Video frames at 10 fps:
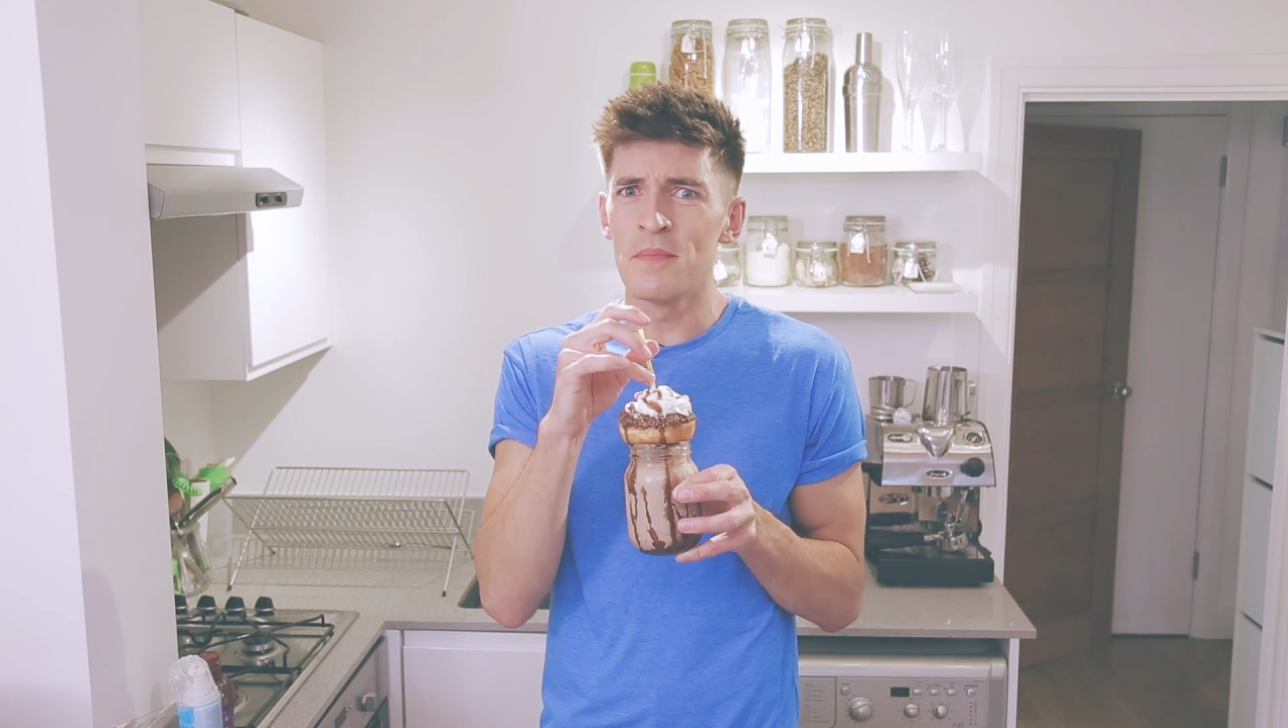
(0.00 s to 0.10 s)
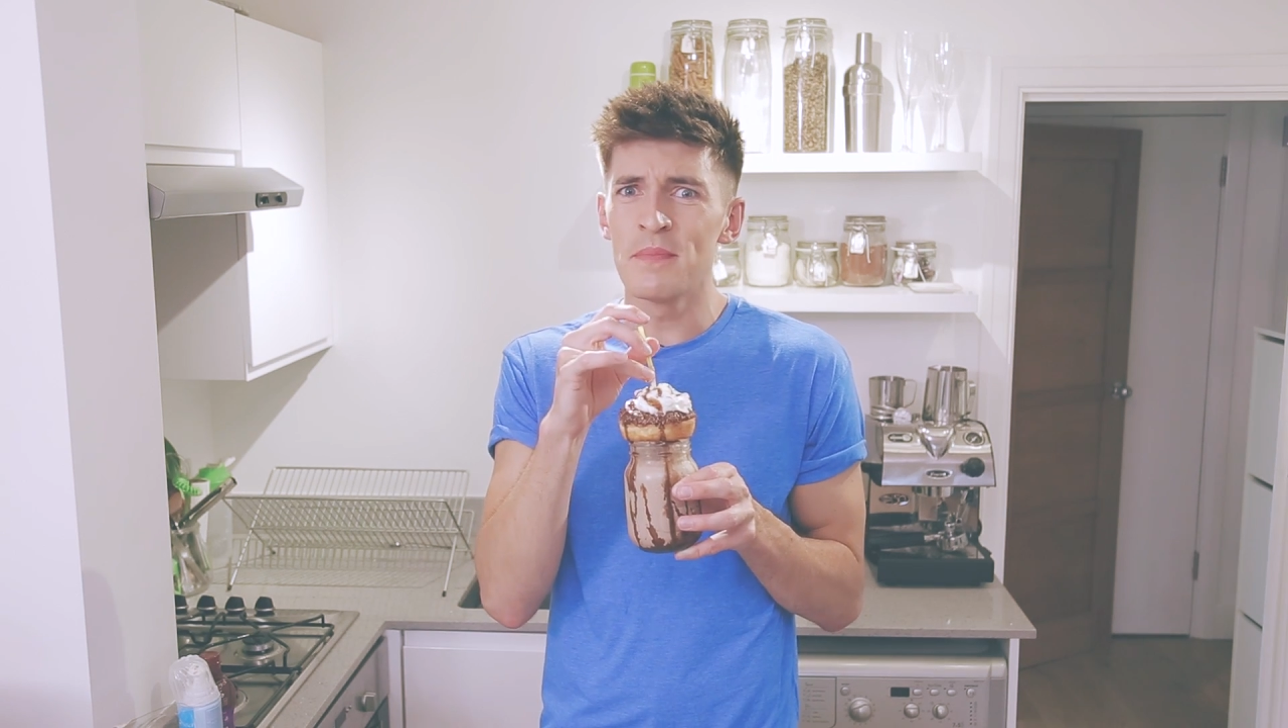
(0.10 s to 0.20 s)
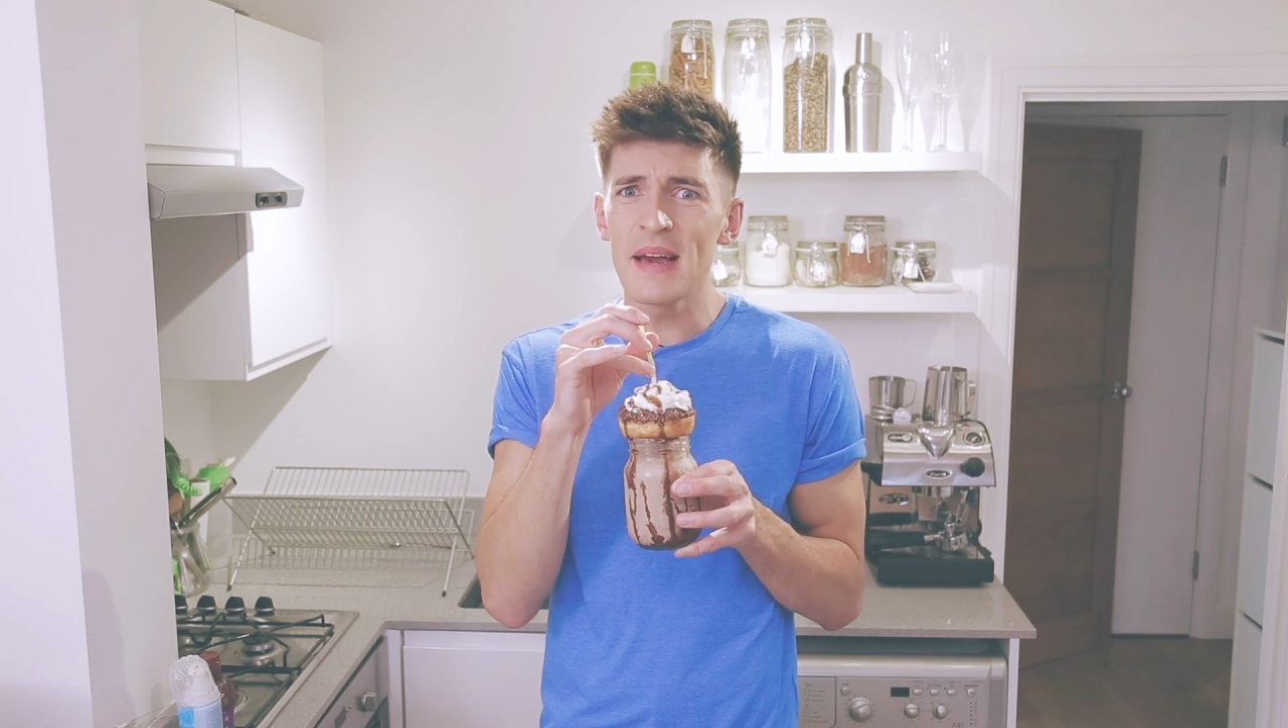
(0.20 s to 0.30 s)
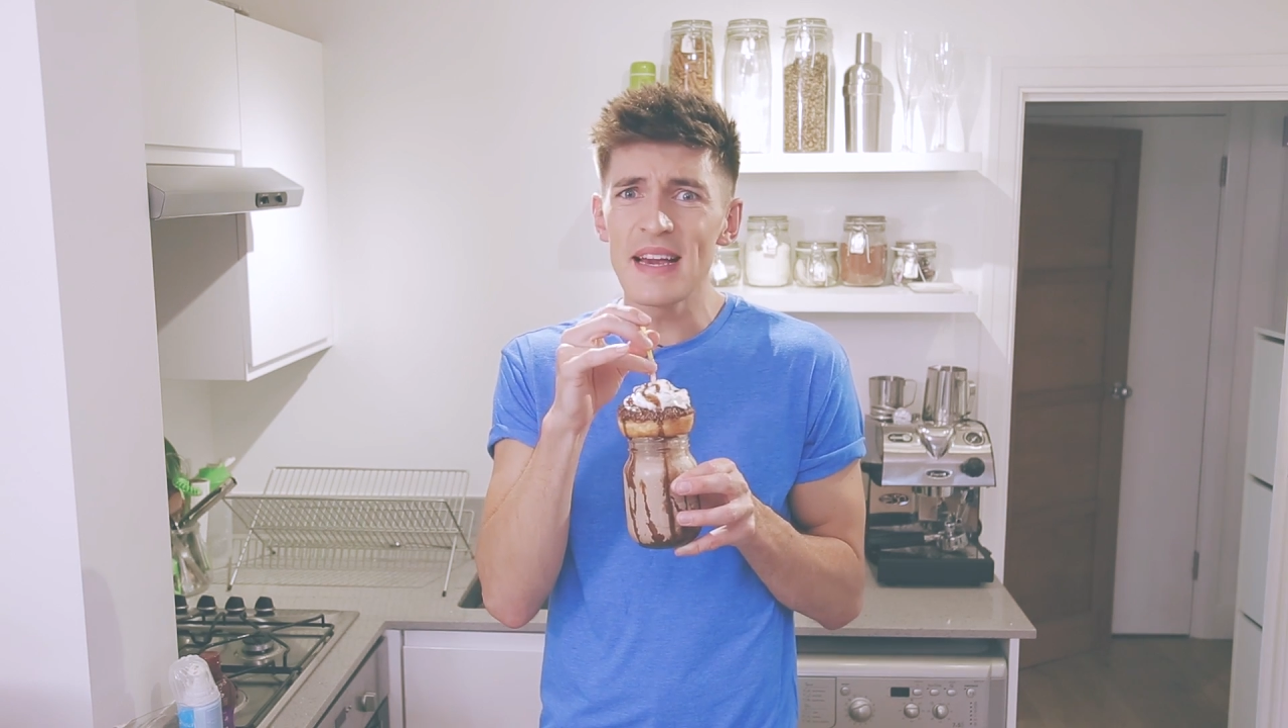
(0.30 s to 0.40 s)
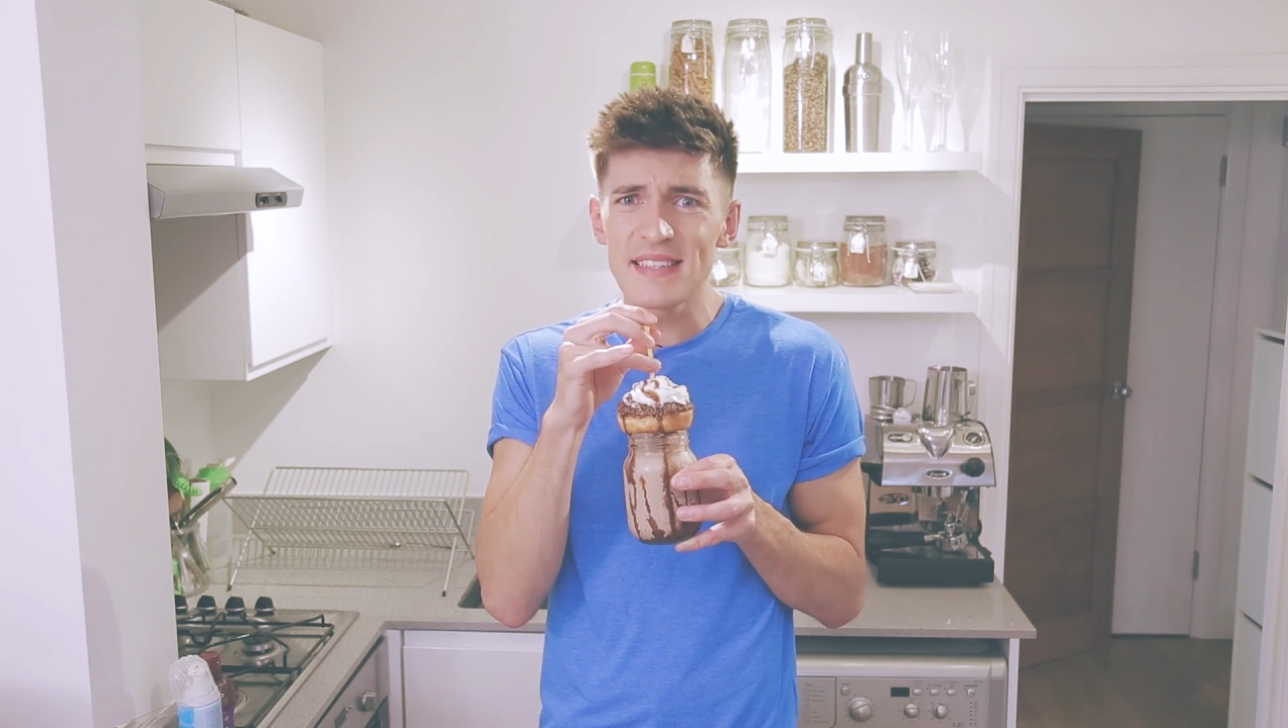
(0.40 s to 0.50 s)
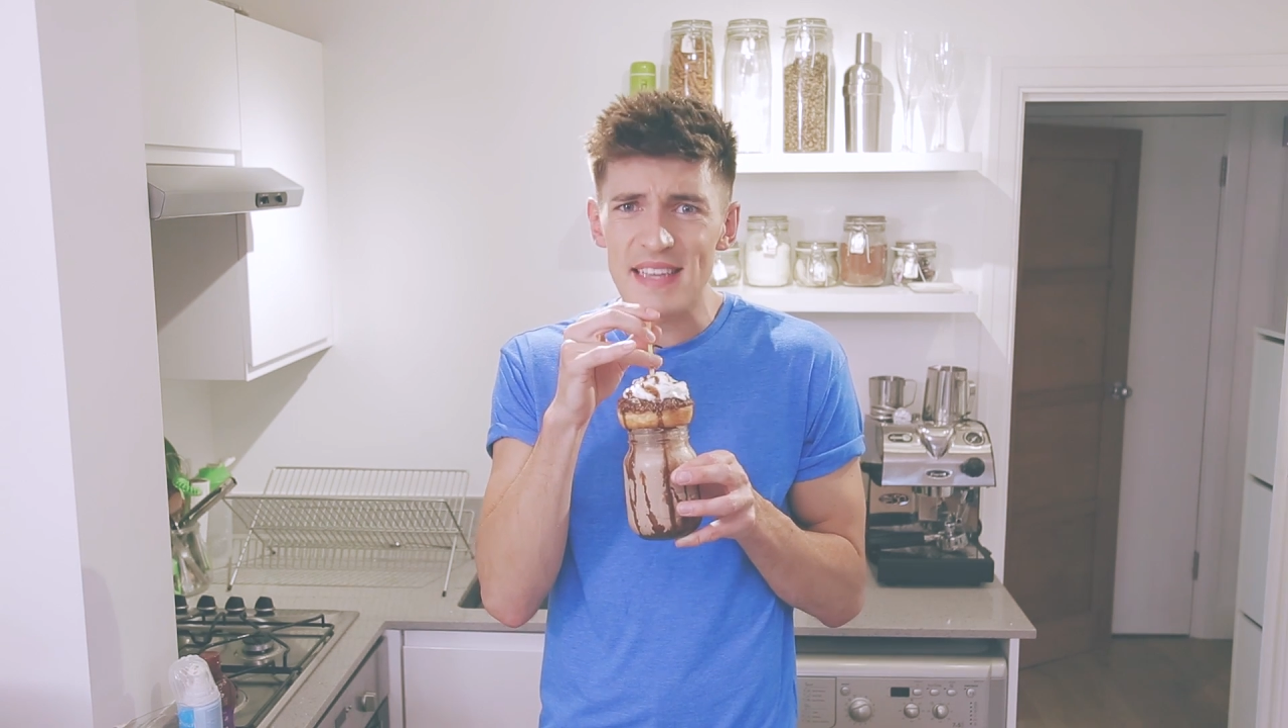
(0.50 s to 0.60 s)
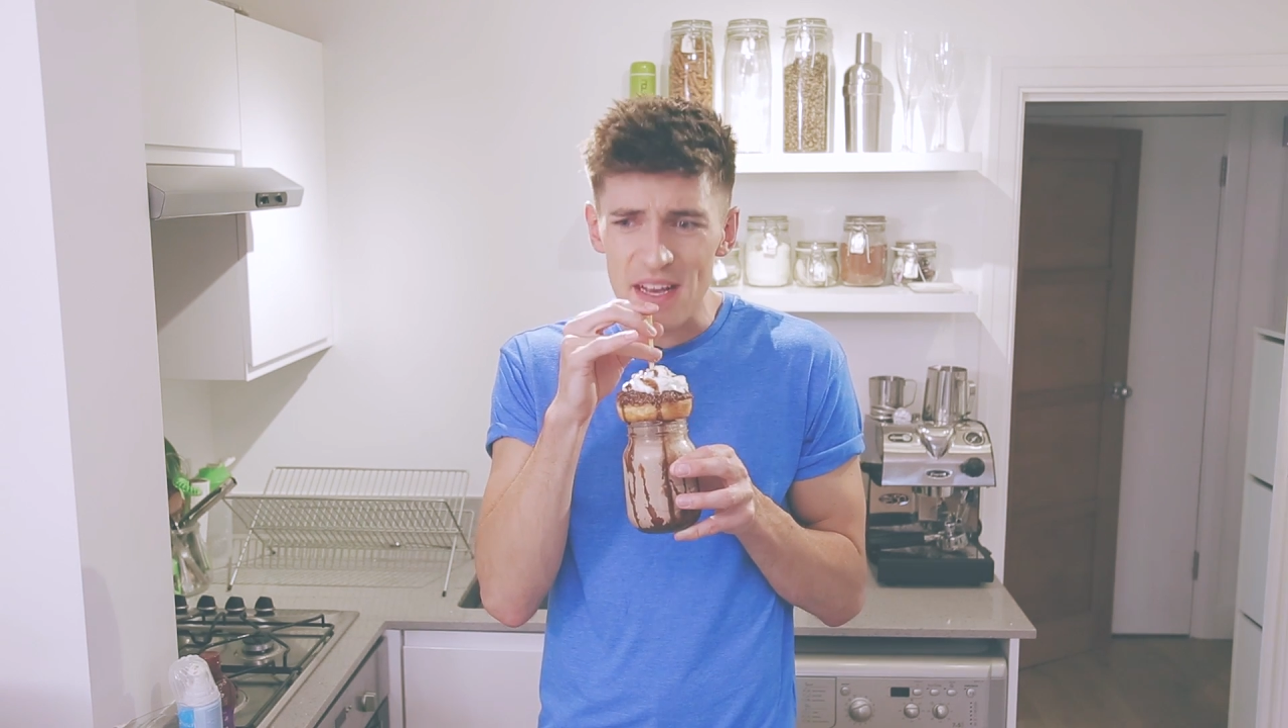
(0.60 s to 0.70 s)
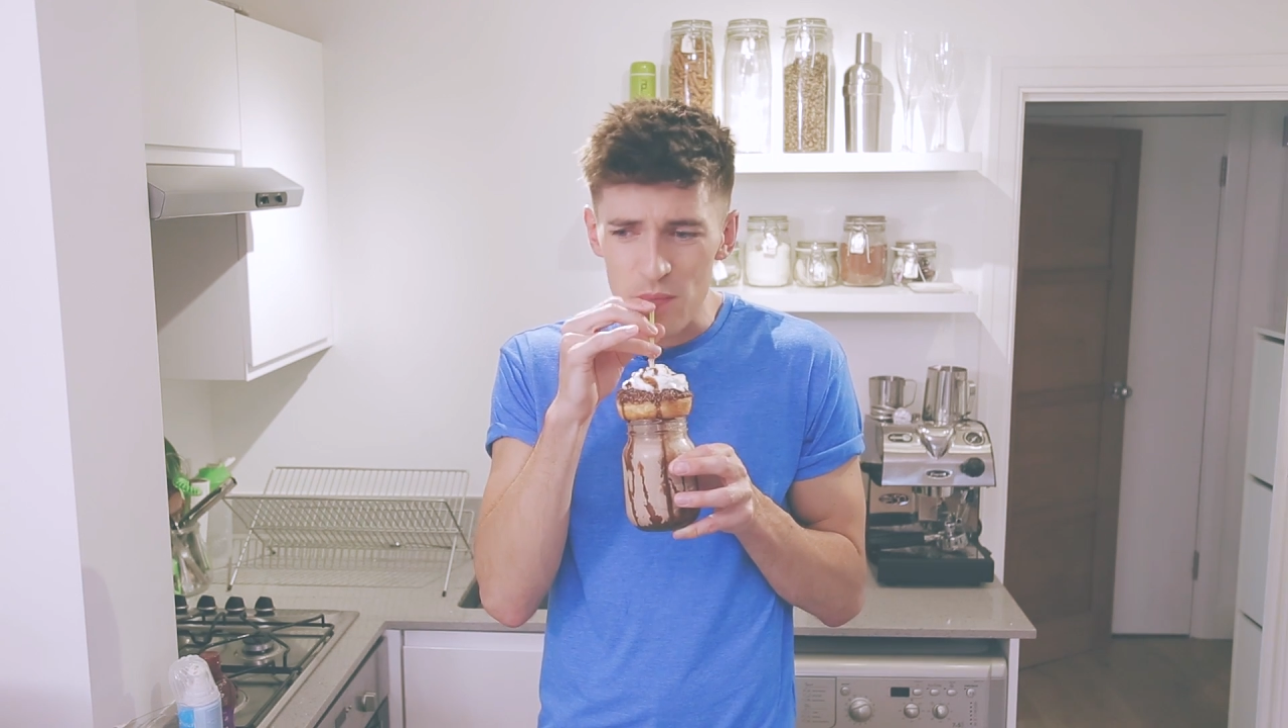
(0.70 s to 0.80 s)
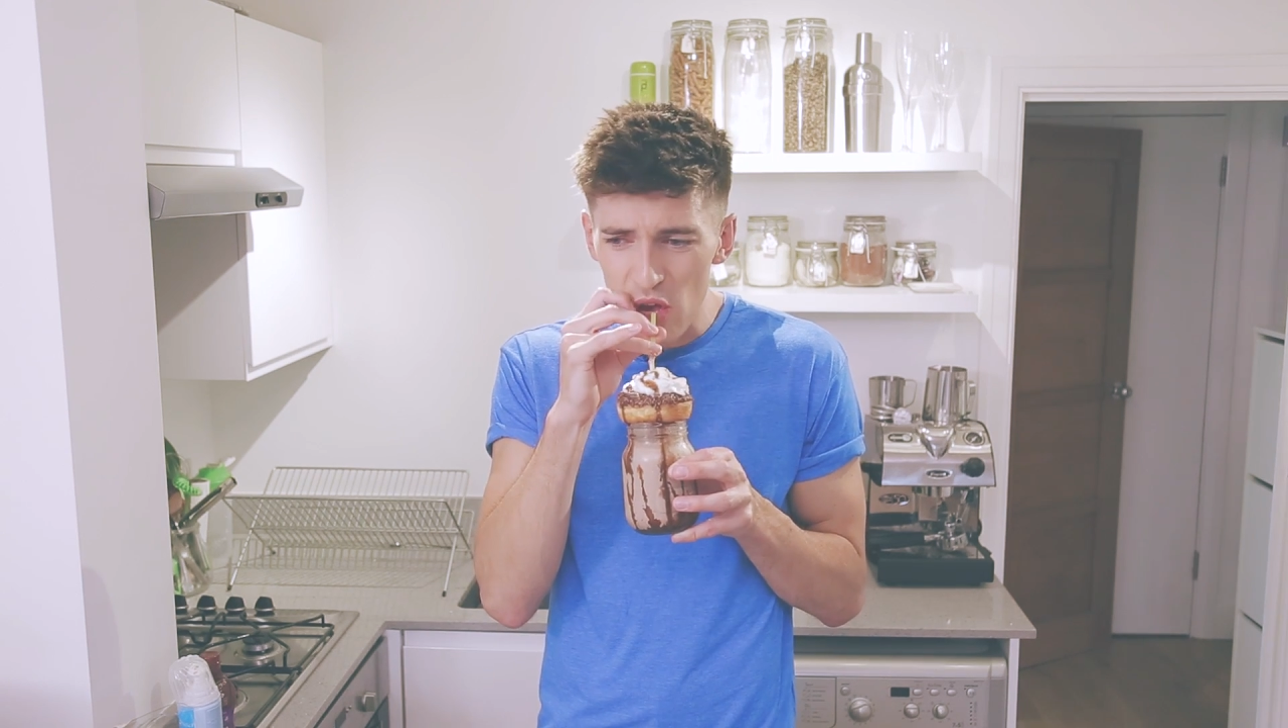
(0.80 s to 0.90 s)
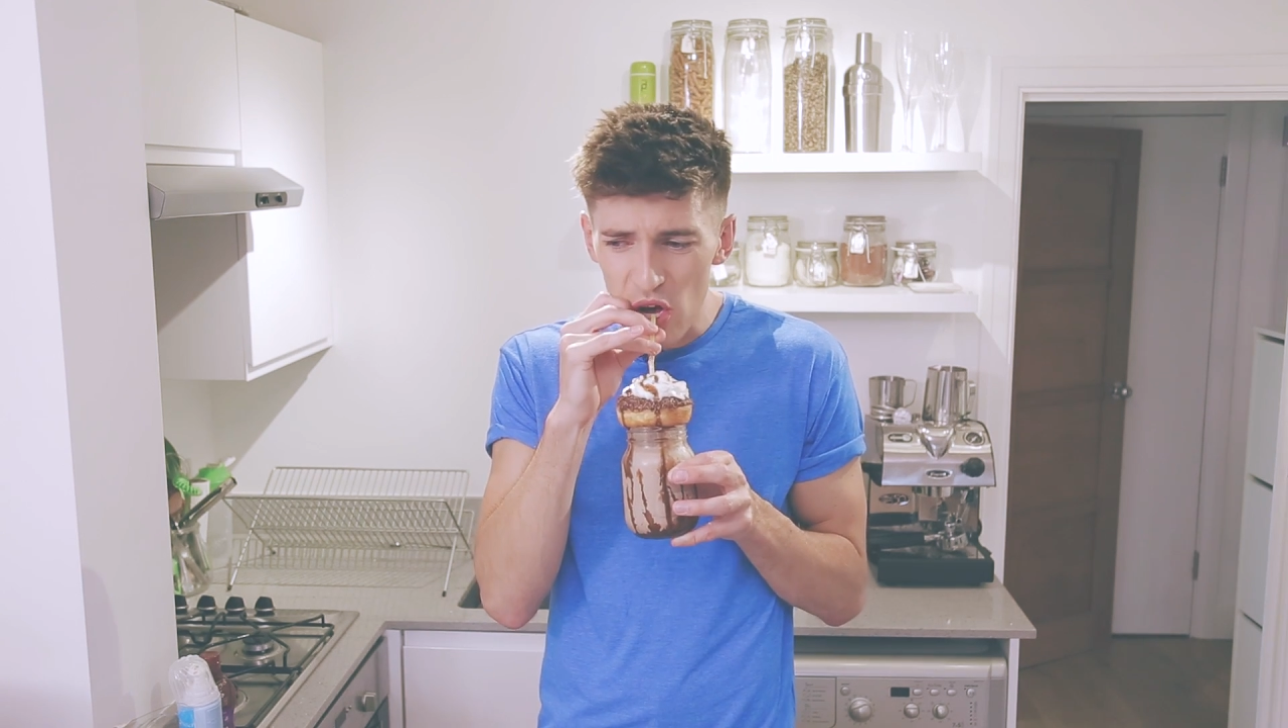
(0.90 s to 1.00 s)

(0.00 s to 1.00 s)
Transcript: amazing.